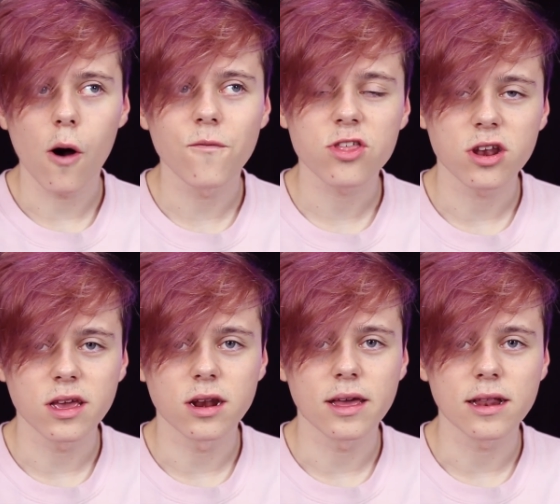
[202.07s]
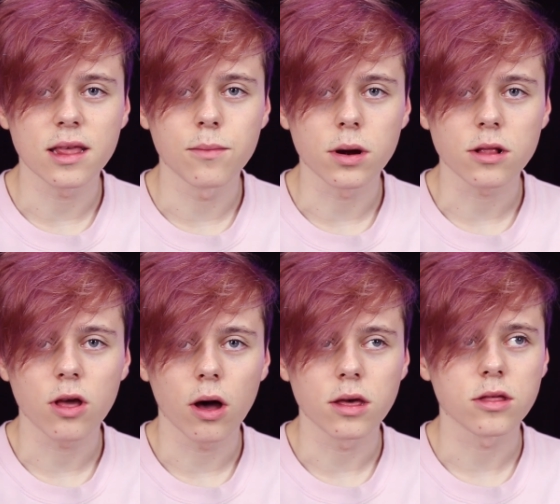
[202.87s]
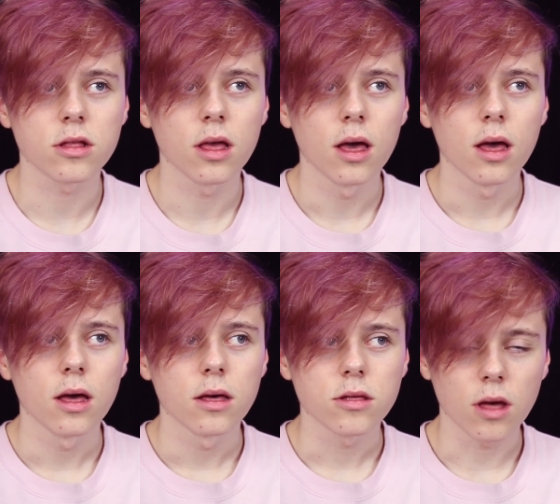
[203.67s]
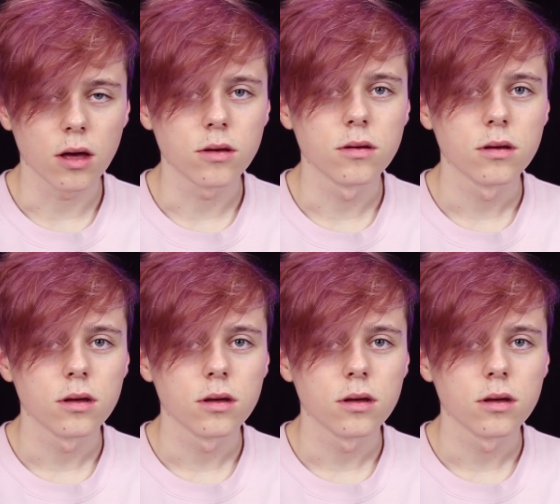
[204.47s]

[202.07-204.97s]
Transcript: obviously you're going to get demonetised, so